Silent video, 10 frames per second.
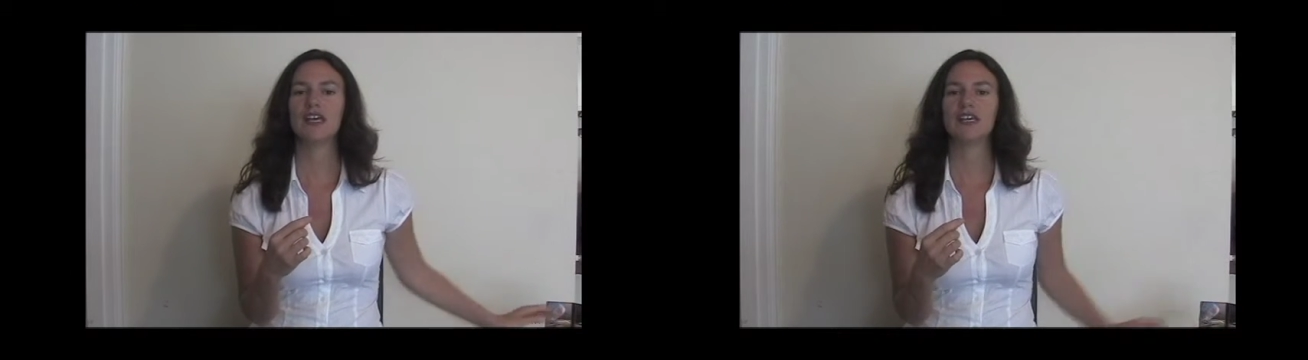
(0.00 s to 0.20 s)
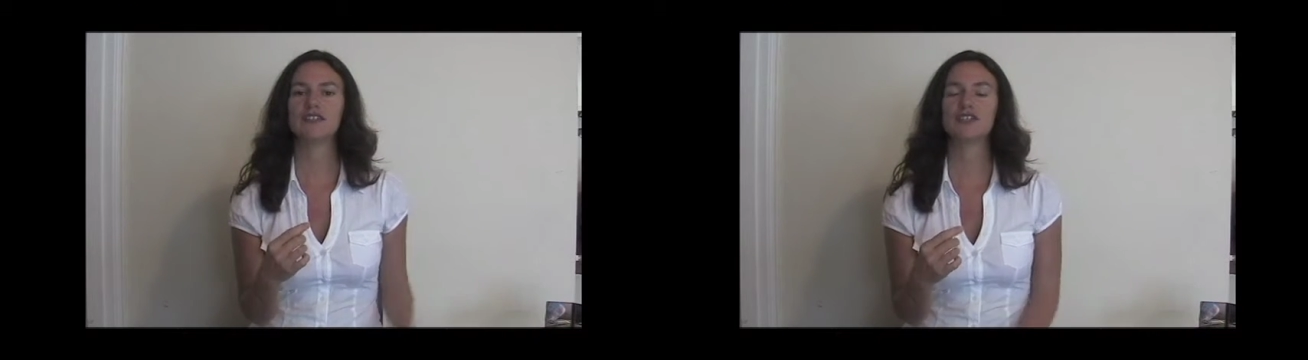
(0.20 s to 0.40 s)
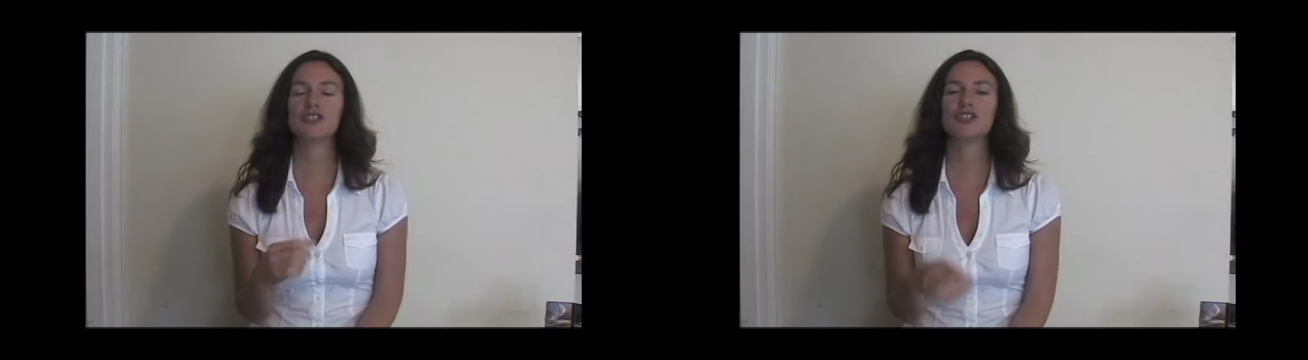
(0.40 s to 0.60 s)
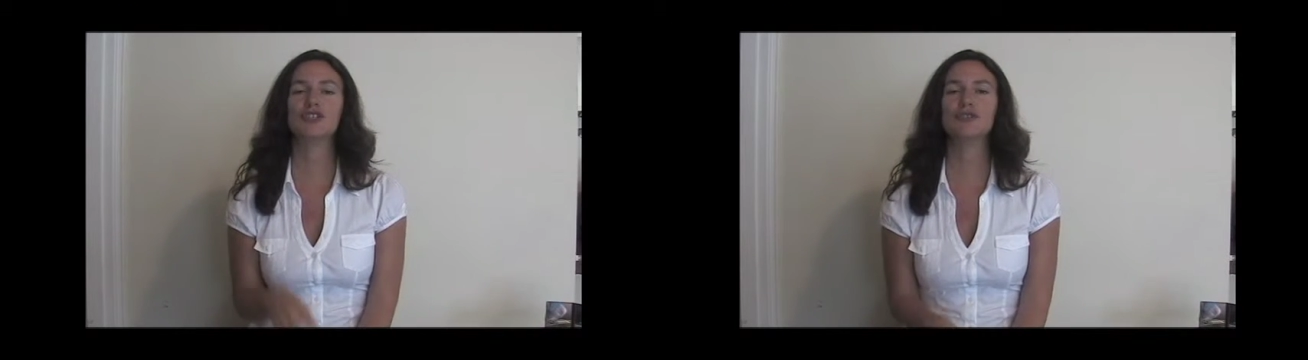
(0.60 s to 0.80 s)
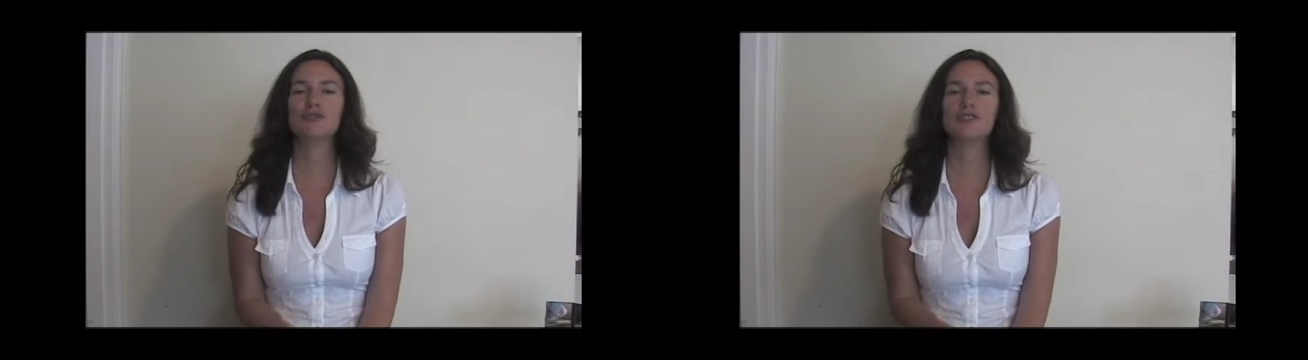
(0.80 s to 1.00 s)
is to
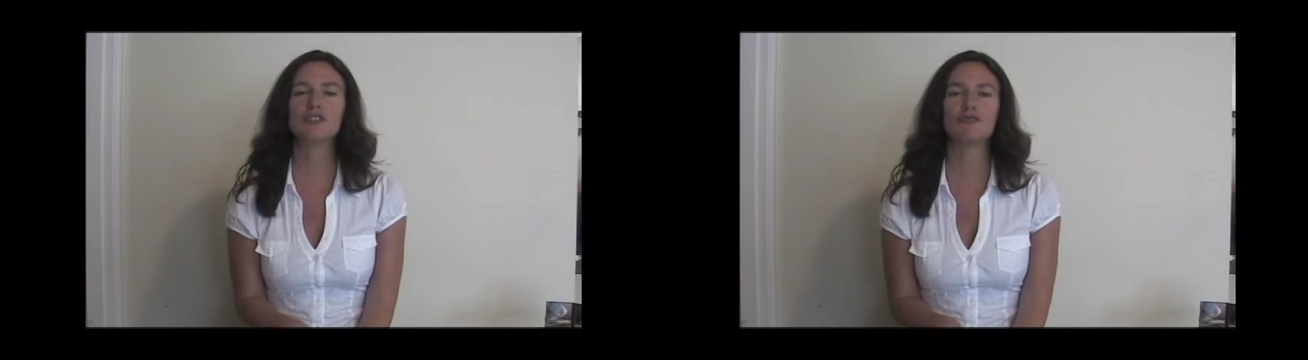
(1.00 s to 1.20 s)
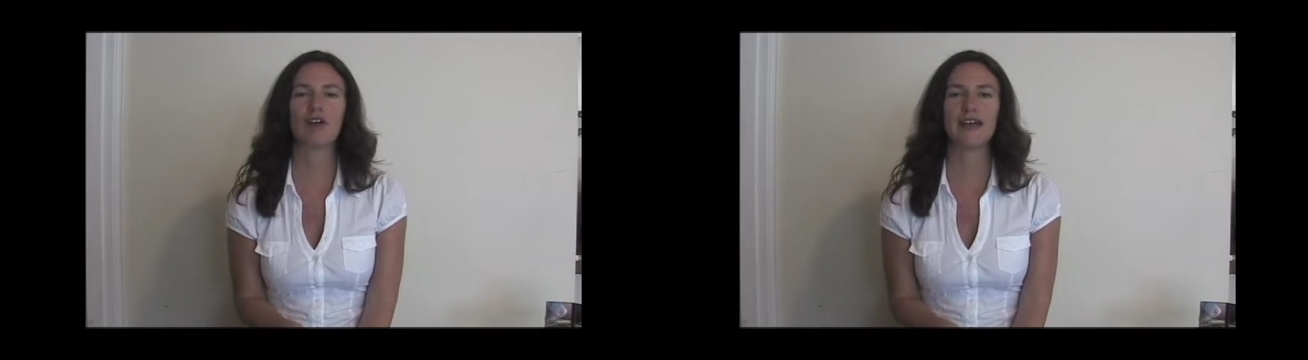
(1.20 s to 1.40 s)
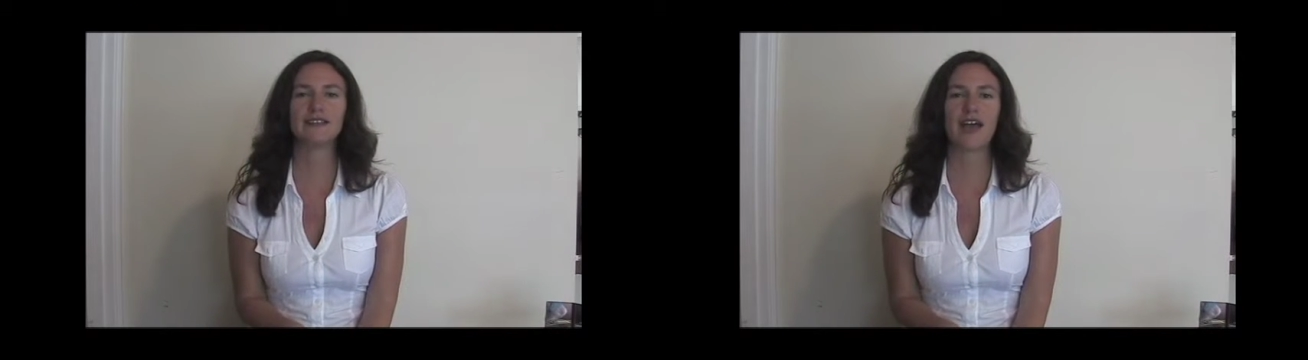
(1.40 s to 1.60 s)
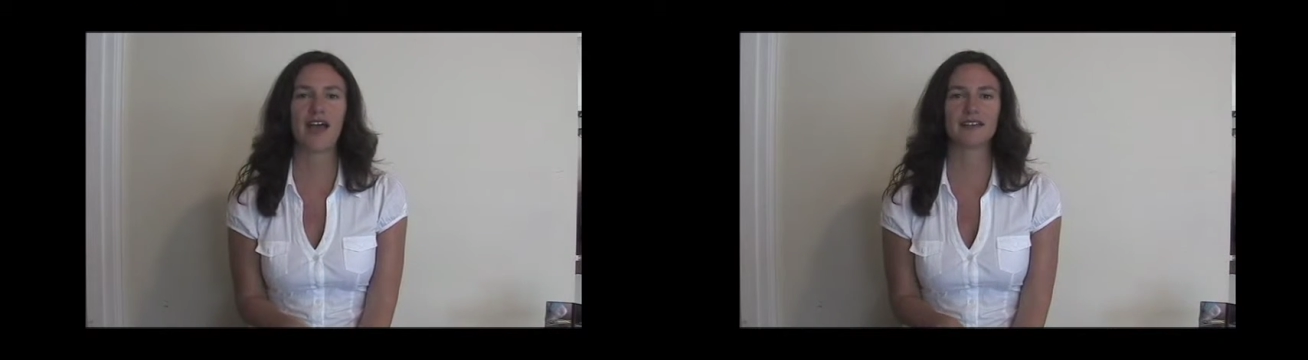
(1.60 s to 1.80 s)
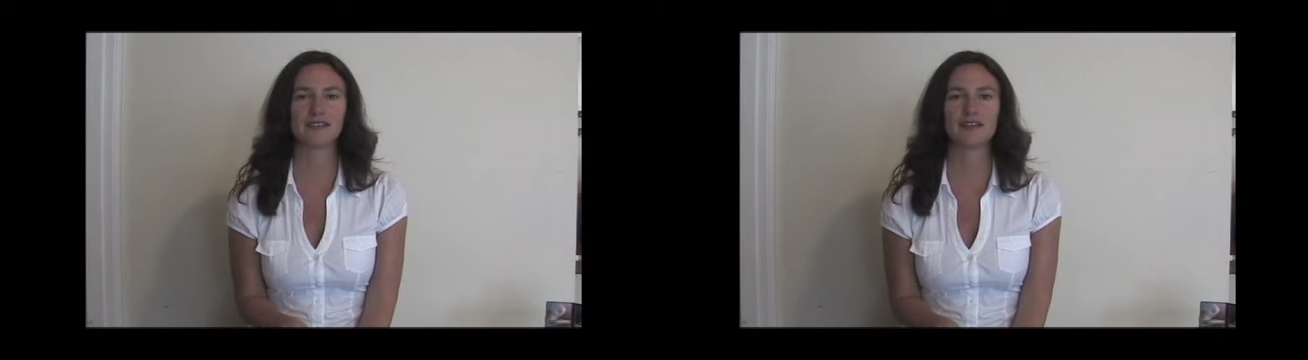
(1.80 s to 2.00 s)
choose the right
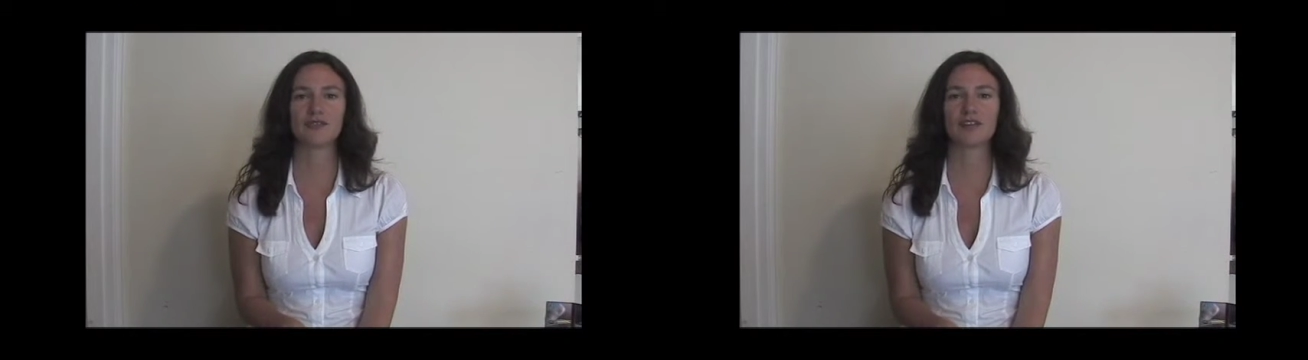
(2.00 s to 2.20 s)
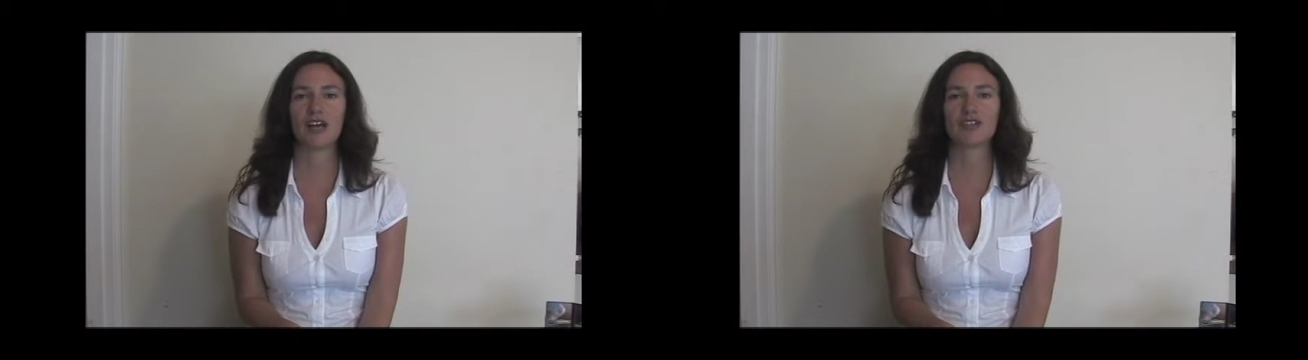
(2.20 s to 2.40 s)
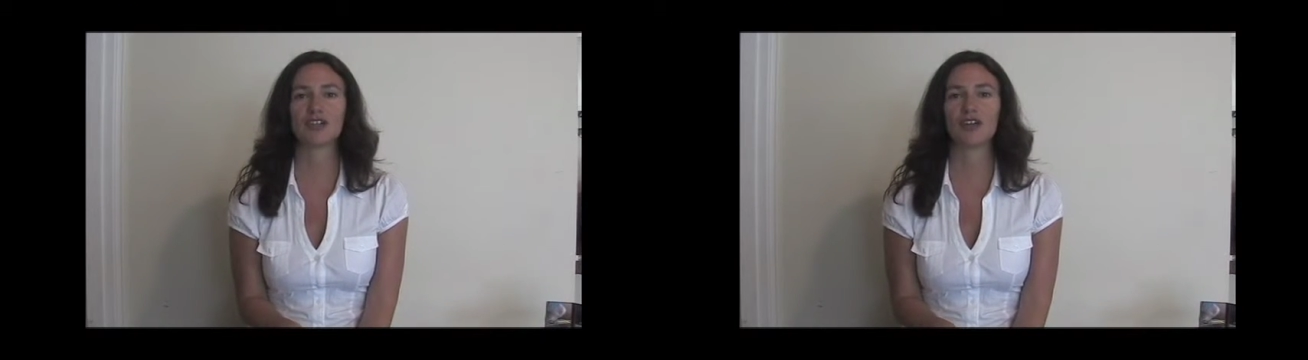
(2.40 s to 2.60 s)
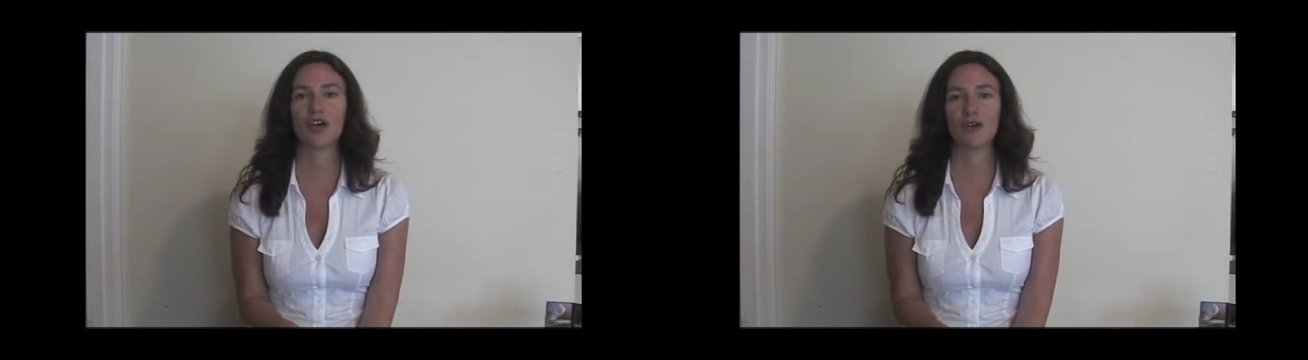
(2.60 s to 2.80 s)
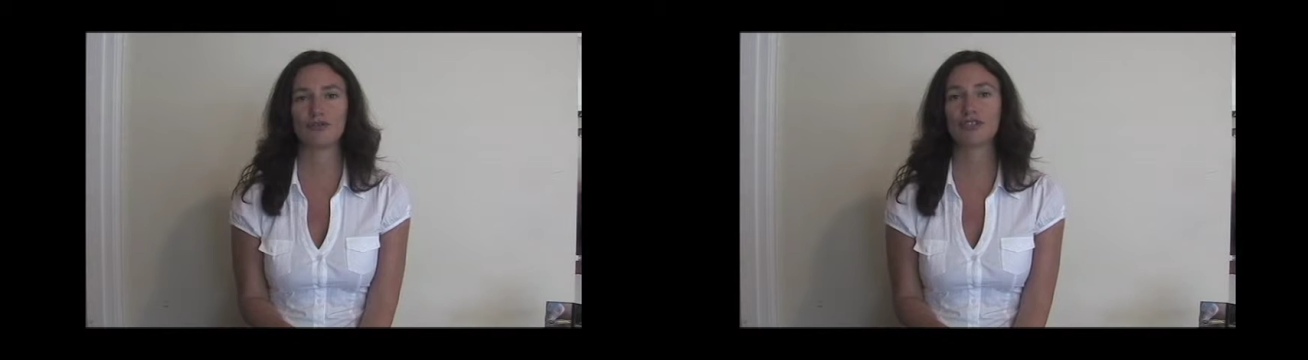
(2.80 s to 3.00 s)
accent reduction
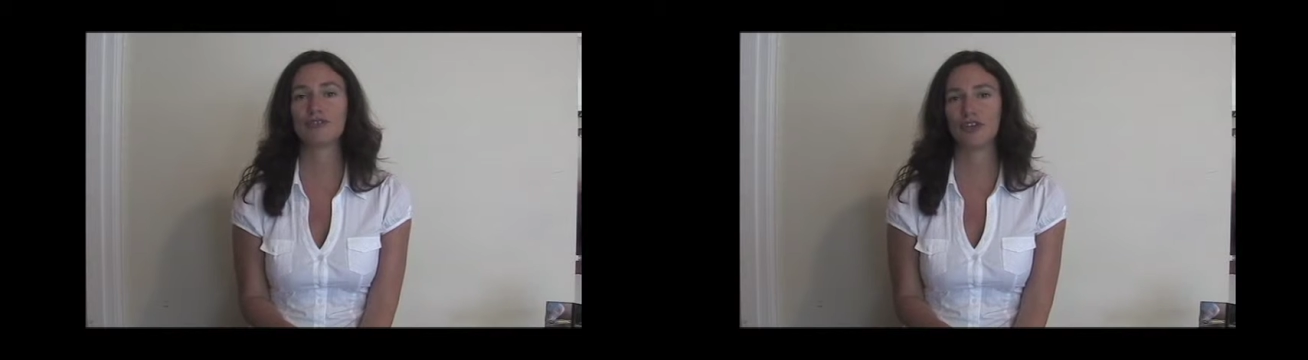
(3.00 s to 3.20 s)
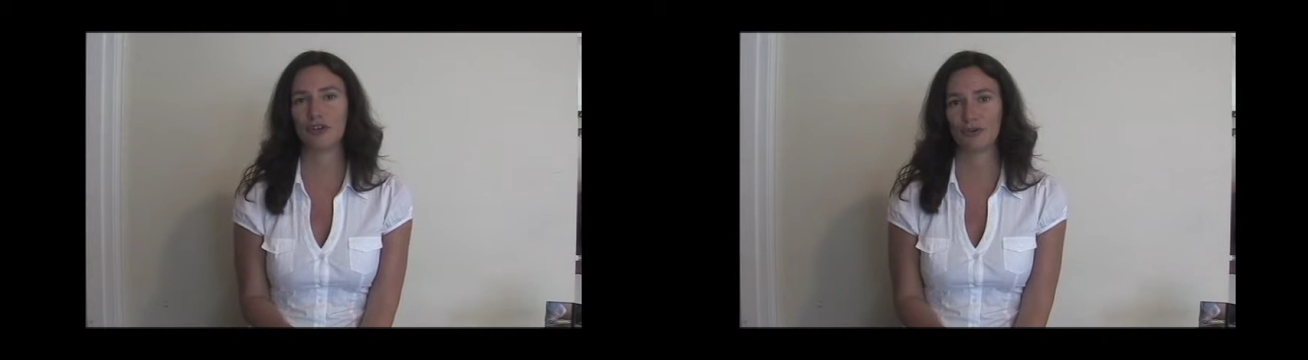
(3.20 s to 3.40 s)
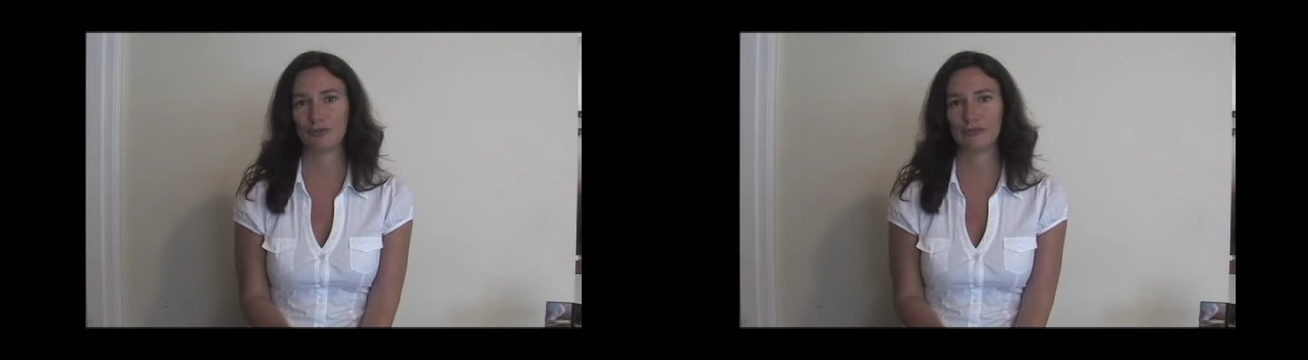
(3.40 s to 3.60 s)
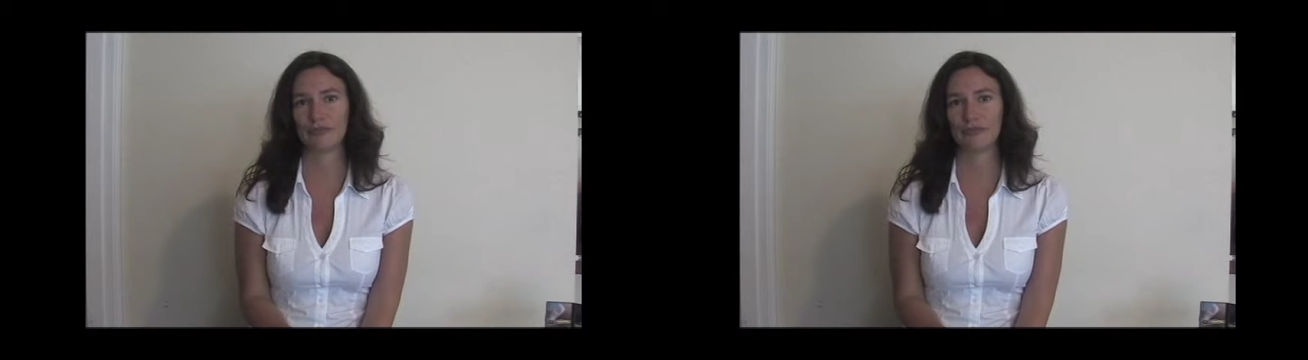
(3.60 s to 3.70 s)
coach for you.